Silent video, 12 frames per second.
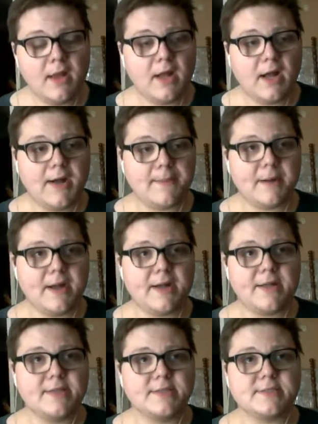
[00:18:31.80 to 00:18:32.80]

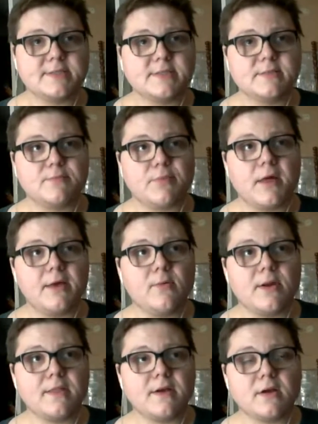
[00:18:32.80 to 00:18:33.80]
It's probably
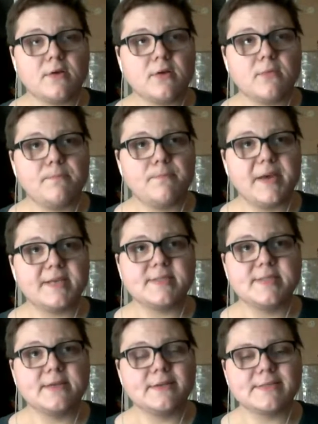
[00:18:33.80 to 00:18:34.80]
one of the best
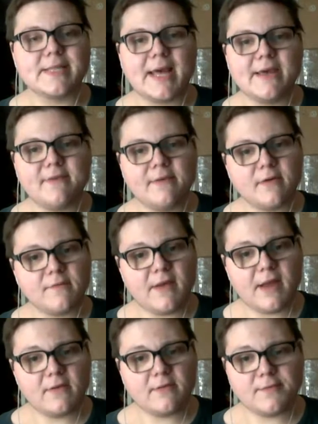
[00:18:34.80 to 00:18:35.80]
deals that I've ever
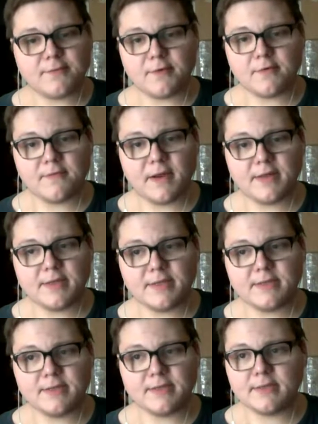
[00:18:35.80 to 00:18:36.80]
found for
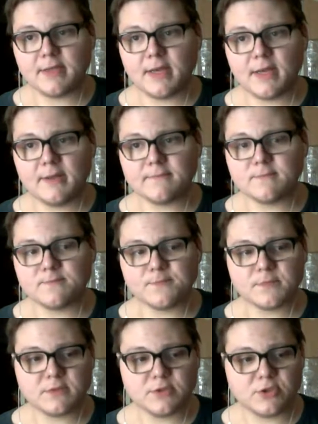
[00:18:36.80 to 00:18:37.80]
finding
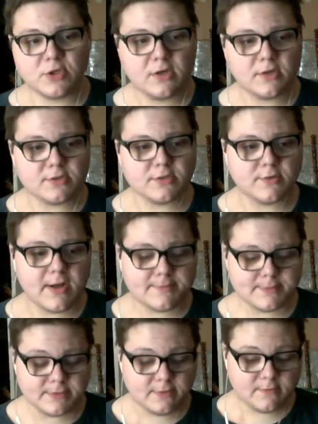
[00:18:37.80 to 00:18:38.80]
junk or
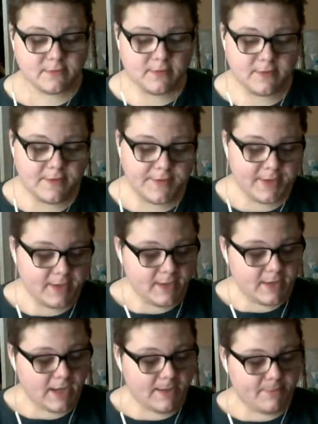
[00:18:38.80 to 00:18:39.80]
scrap silver.
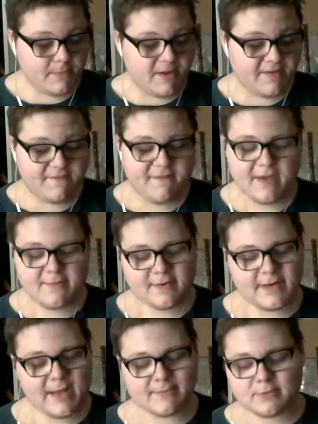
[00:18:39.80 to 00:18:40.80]
But my
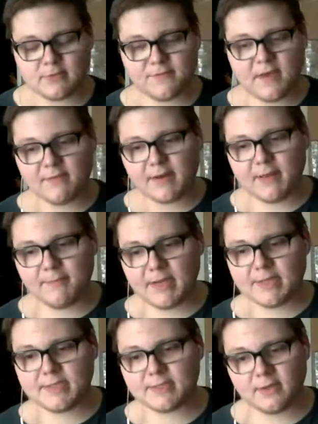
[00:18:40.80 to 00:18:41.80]
absolute favorite, and I buy
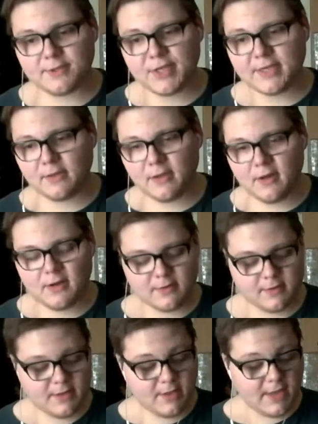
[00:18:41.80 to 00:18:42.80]
these all day
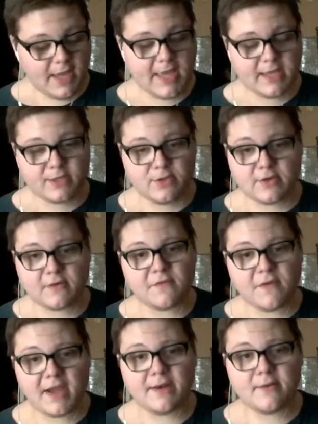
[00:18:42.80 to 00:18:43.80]
long, and you can
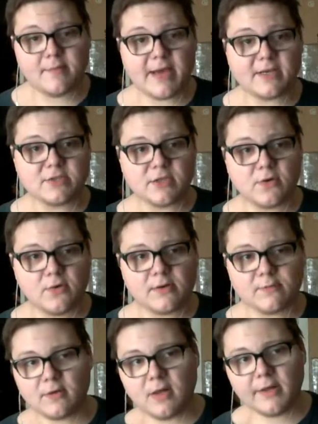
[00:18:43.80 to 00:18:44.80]
find them actually coin
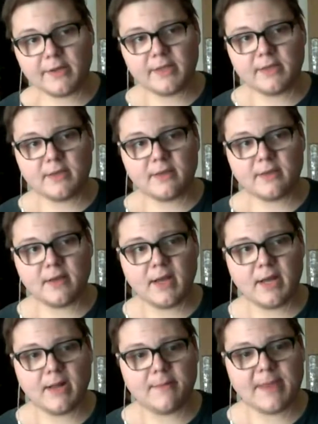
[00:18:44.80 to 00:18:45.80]
roll hunting,
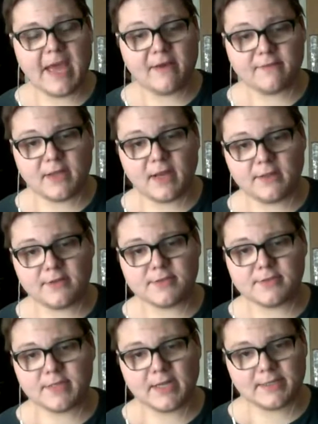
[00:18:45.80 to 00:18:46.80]
half
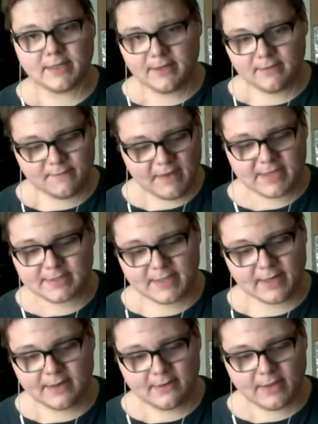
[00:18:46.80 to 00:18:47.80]
dollars. Not that I advise that.
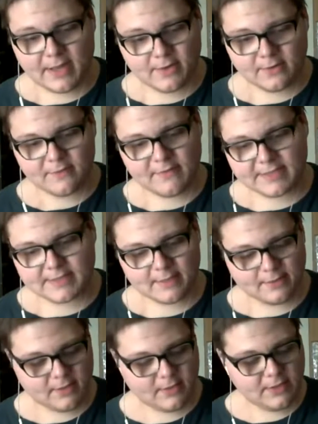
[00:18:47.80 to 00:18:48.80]
I don't advise that at
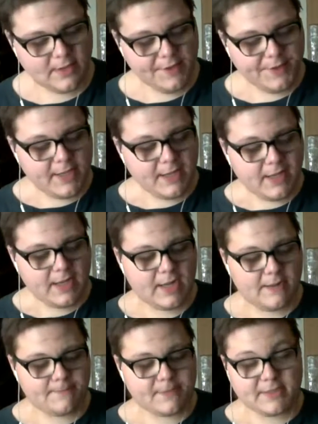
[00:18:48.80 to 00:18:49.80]
all.
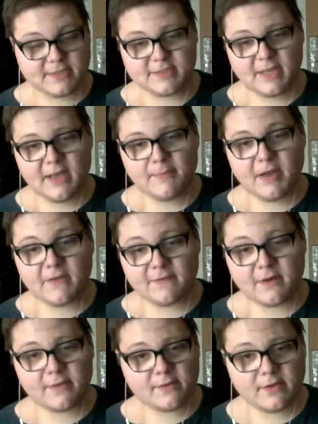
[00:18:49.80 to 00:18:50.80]
Because my
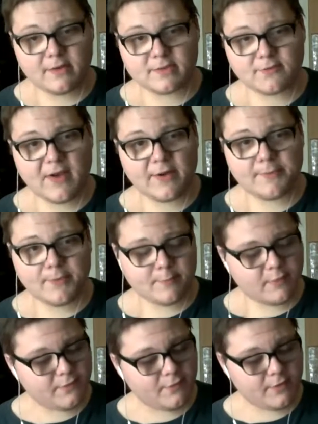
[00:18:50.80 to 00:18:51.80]
father-in-law has found one
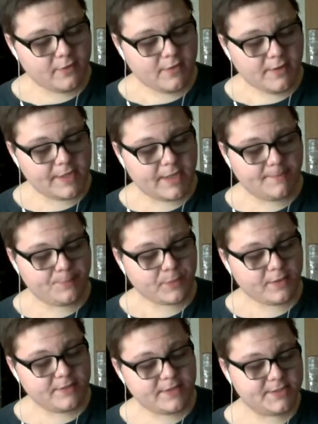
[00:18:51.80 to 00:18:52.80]
before.
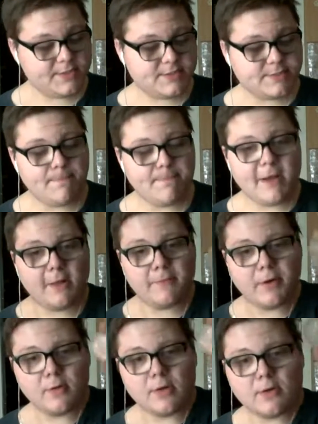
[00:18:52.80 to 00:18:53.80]
These
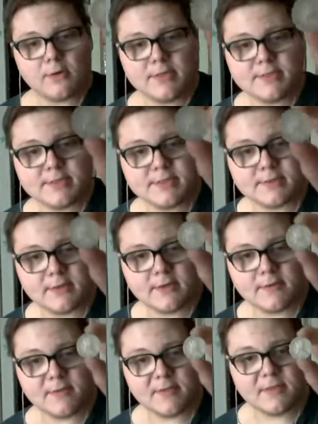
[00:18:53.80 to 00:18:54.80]
Balboa coins. These
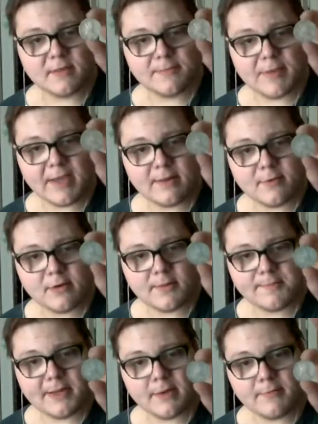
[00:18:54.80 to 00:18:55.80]
are the Panama
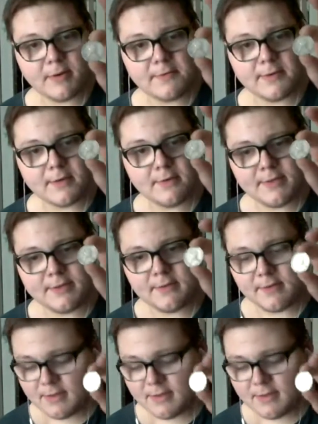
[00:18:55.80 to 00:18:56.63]
Balboa coin.